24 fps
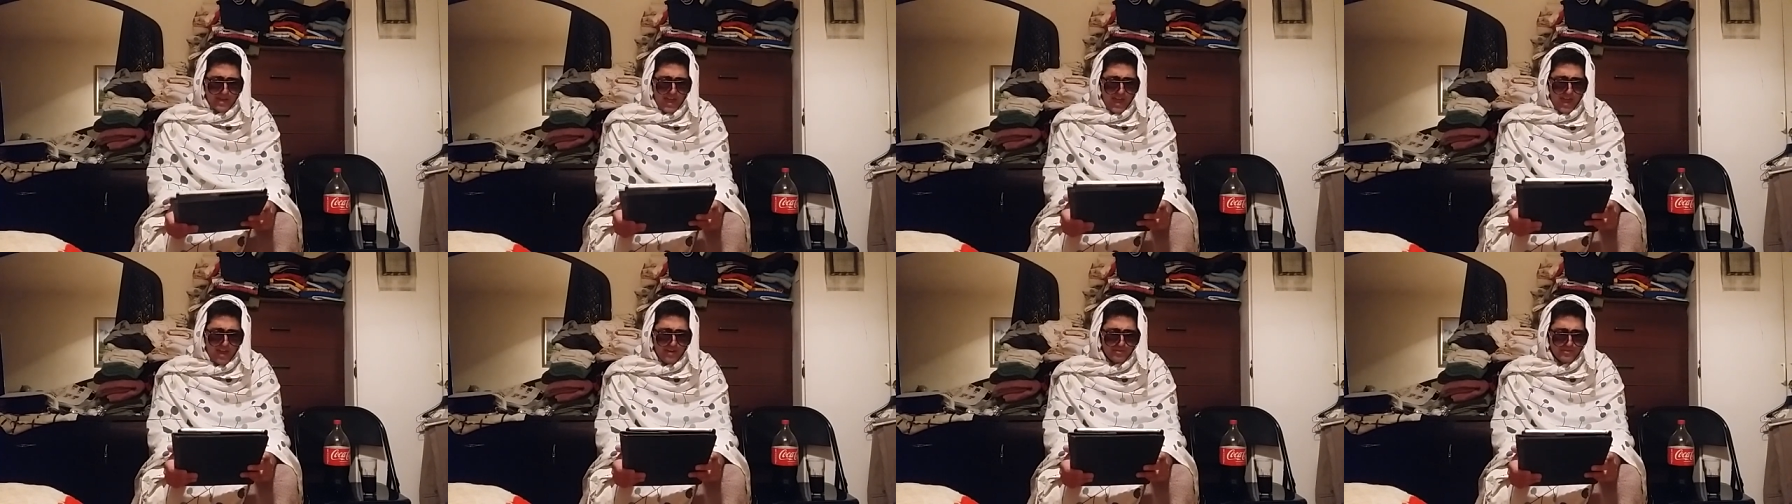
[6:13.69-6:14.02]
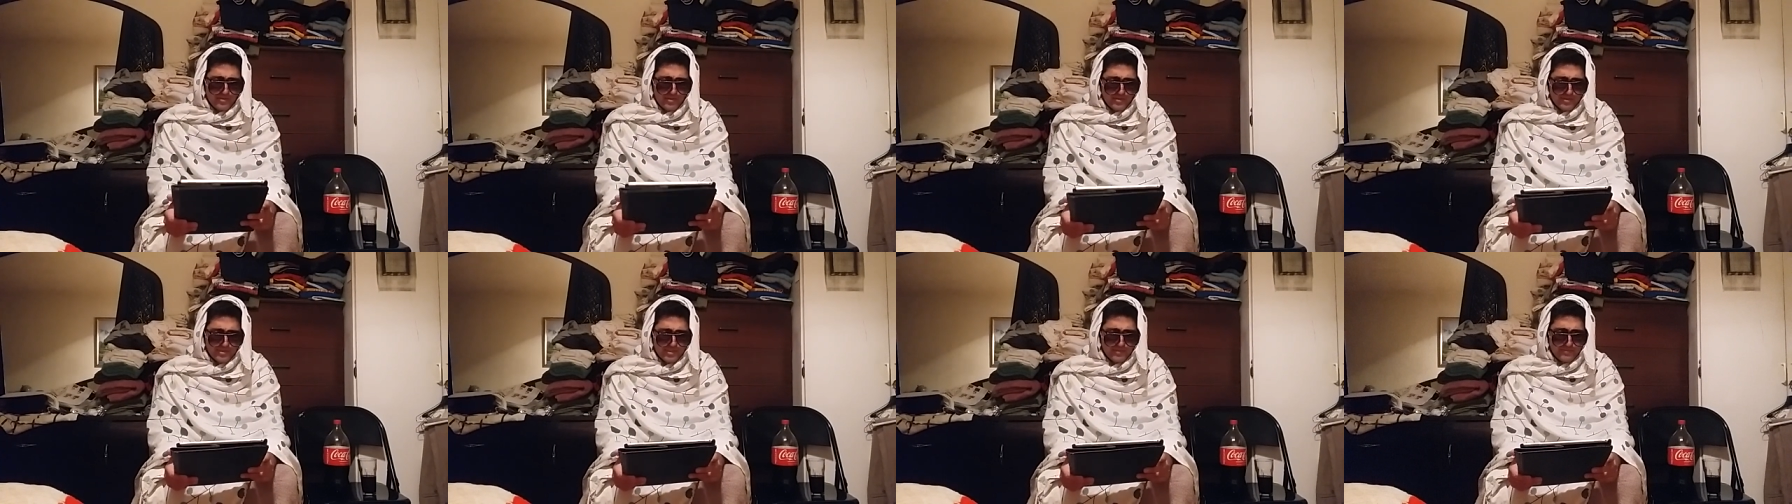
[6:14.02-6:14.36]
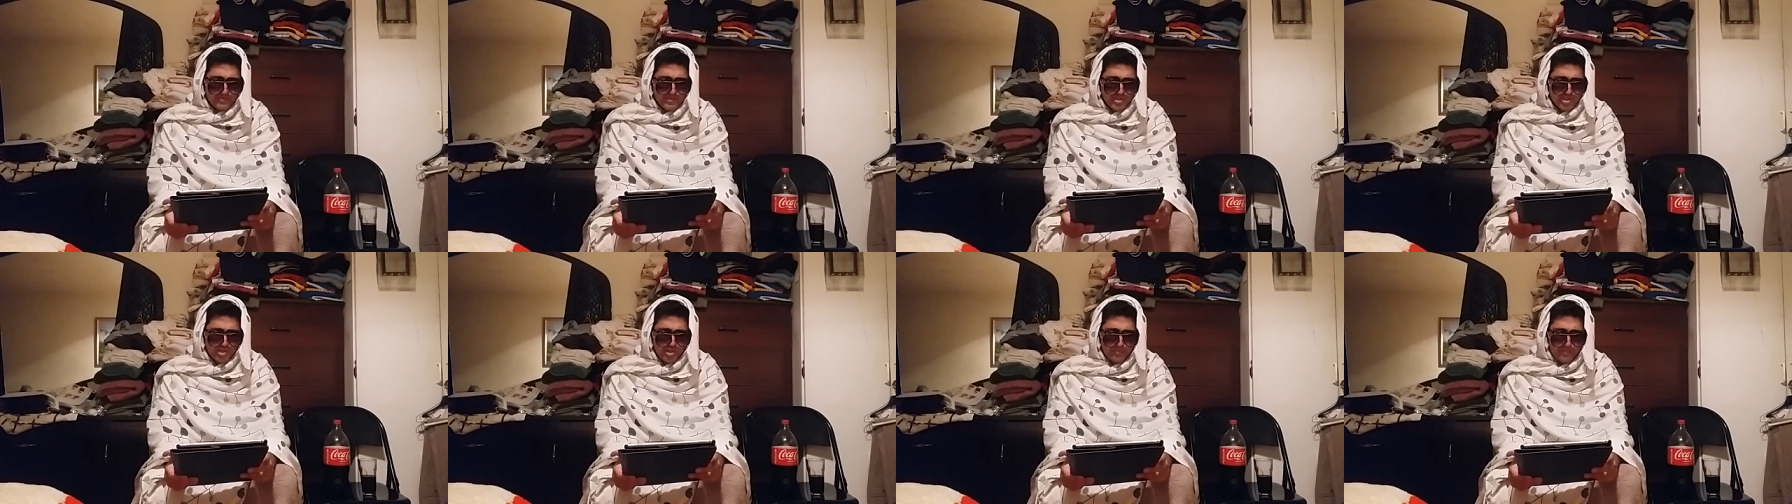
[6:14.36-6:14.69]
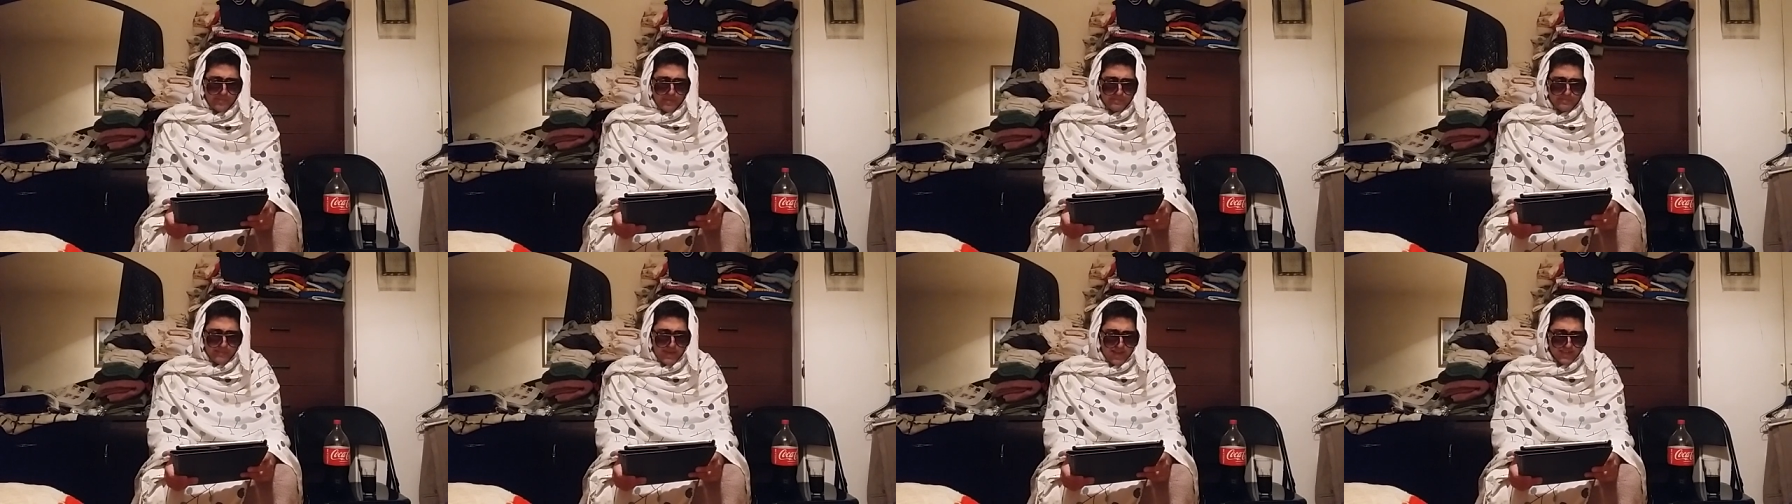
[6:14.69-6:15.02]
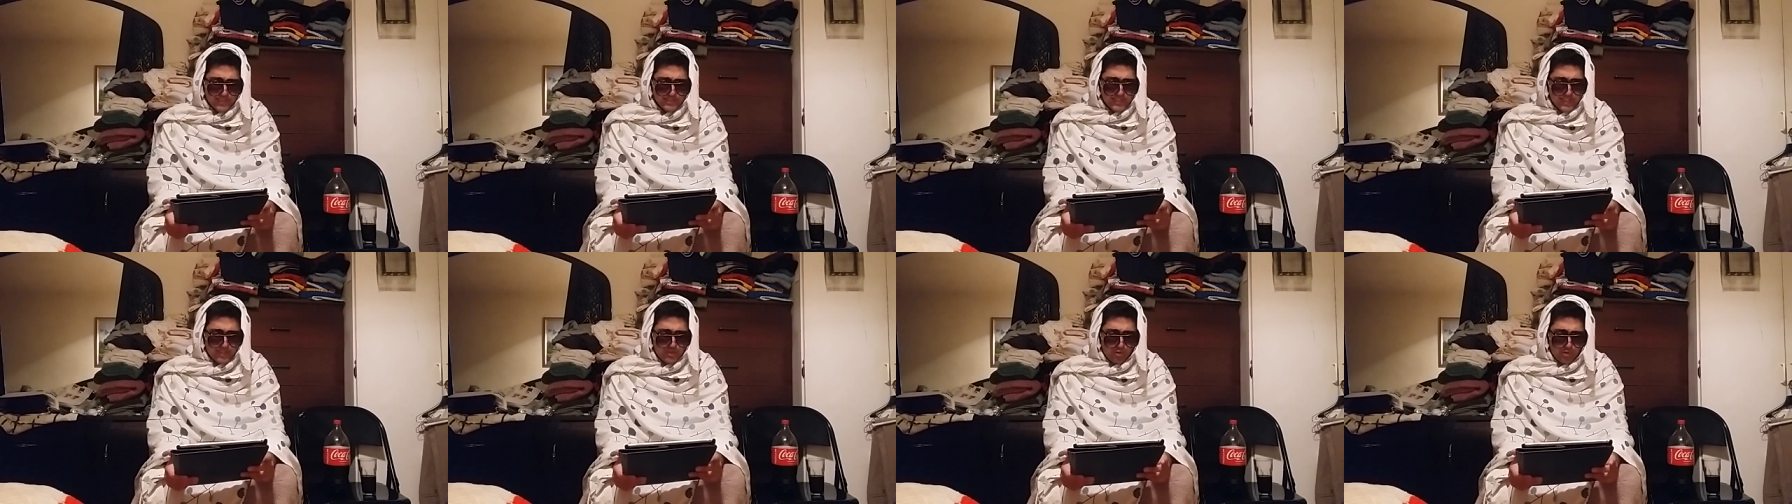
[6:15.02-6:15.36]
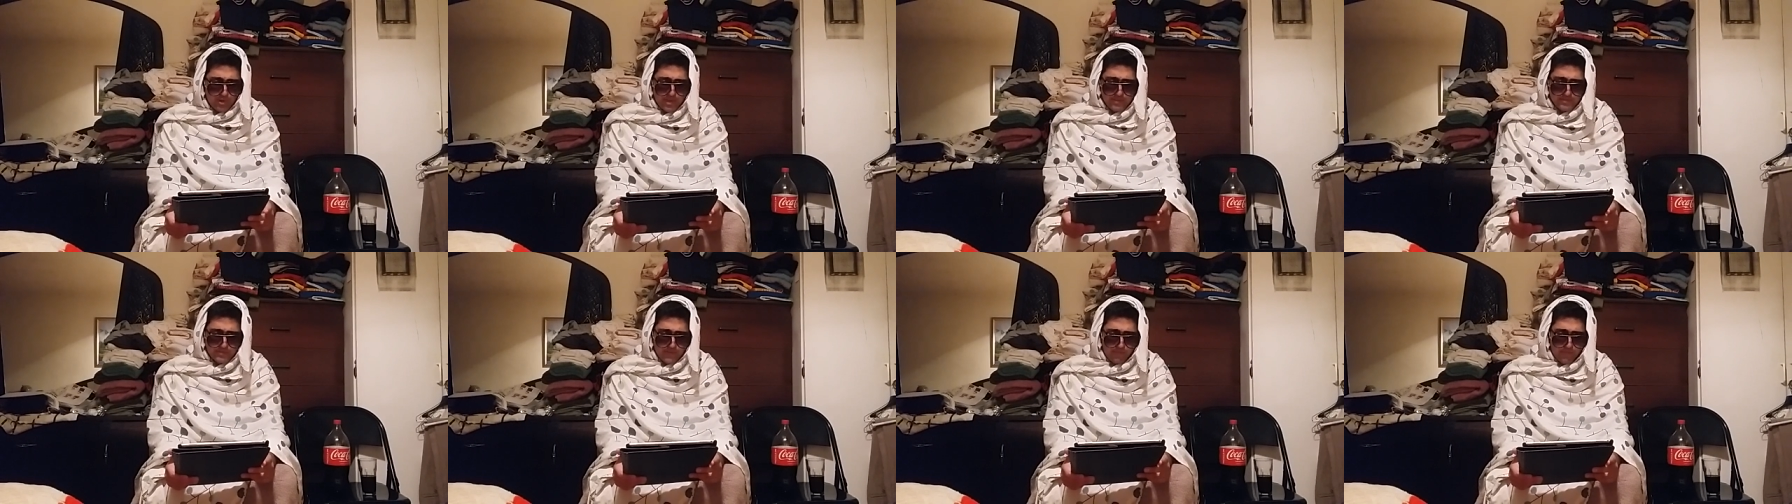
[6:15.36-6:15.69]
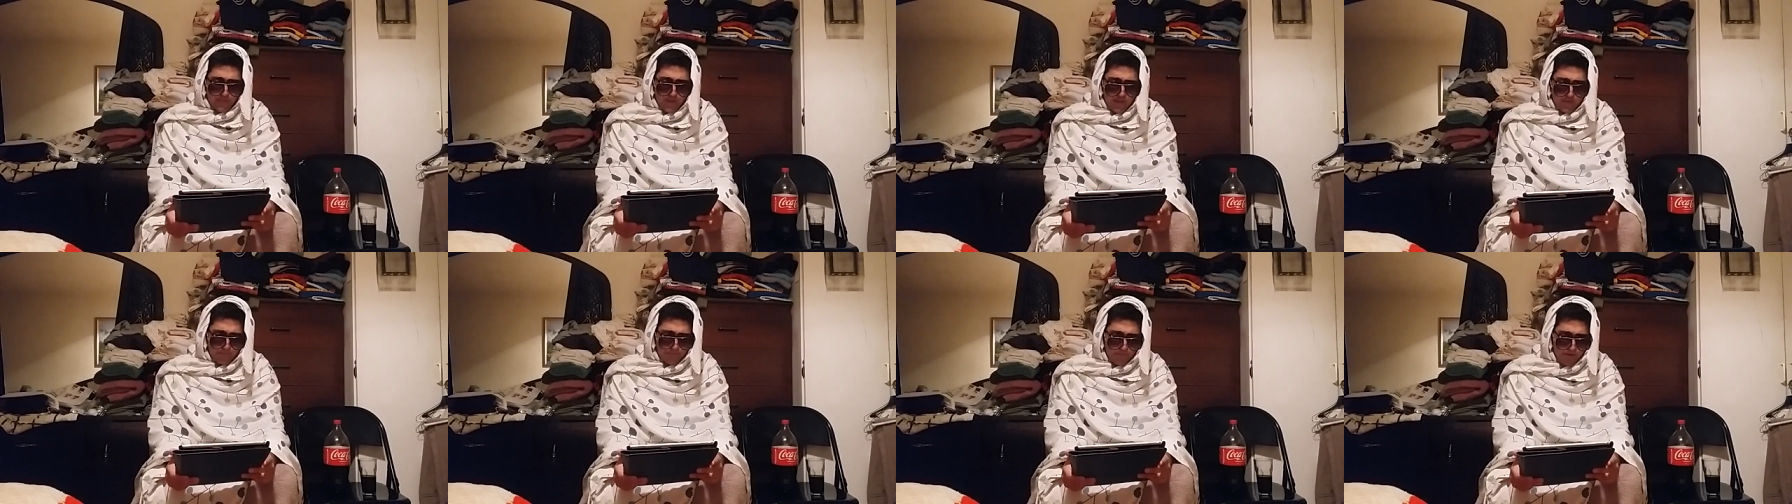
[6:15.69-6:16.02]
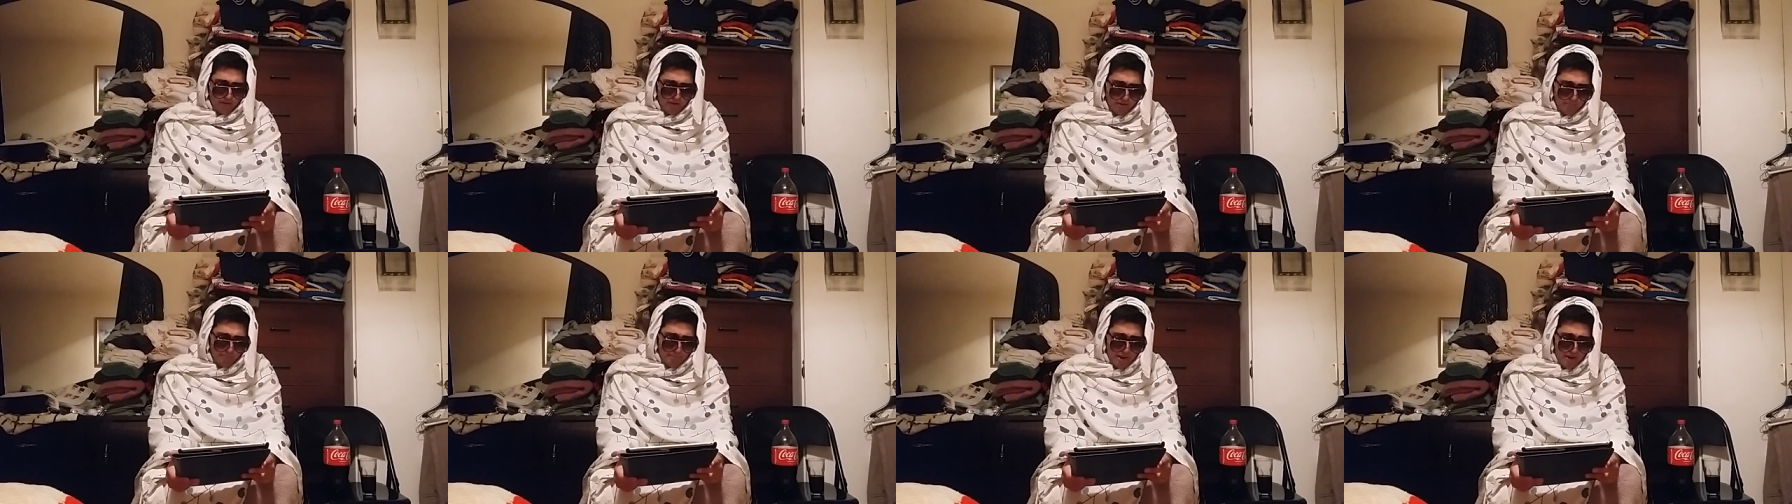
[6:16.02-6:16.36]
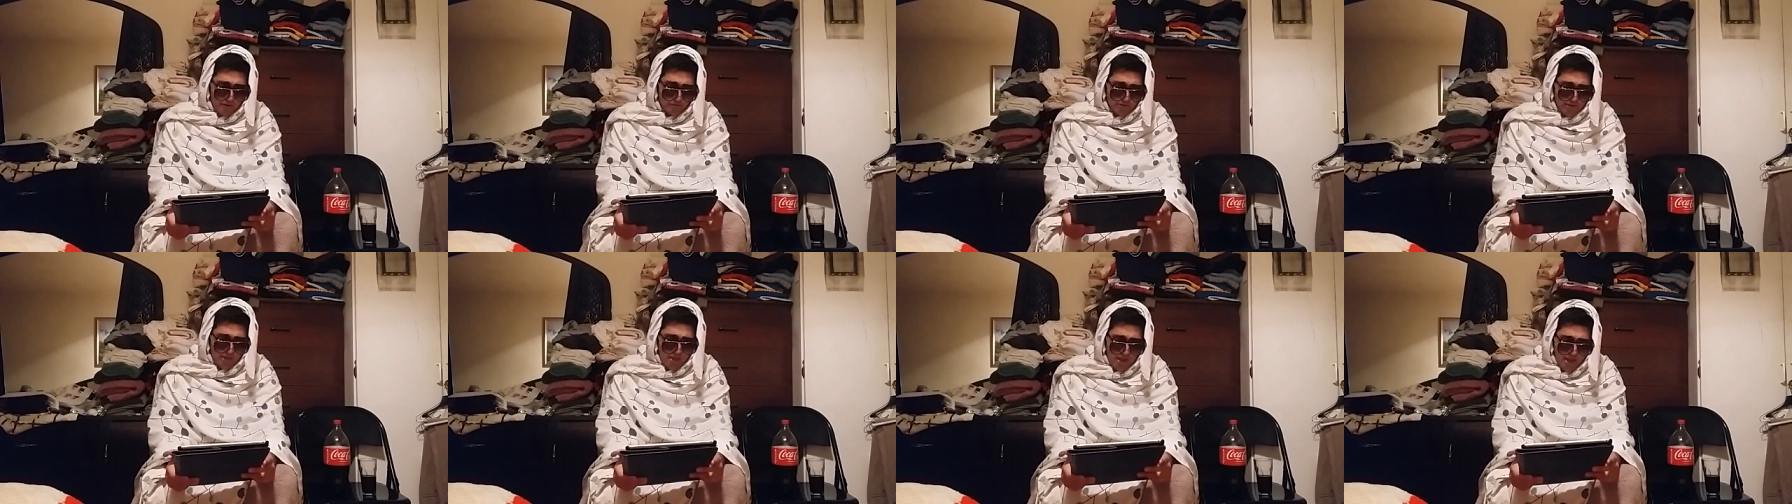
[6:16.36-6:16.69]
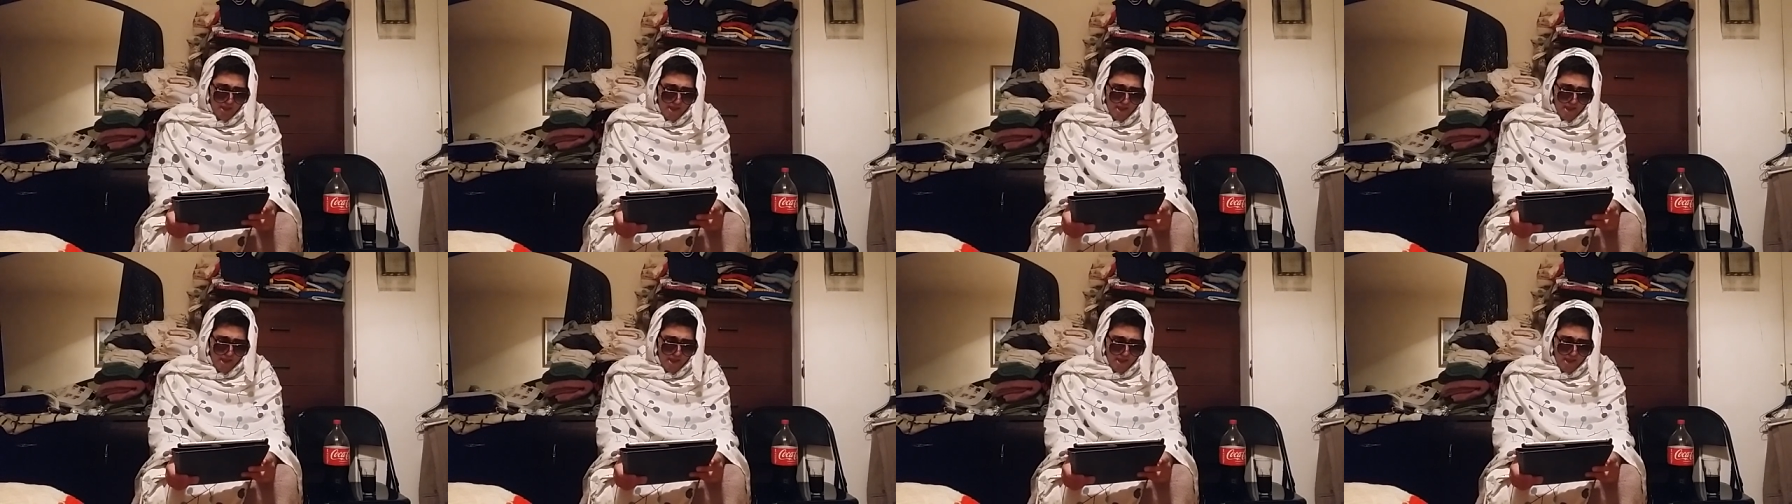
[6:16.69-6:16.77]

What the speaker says: I don't know, some stupid match that no one gives a flying fuck about.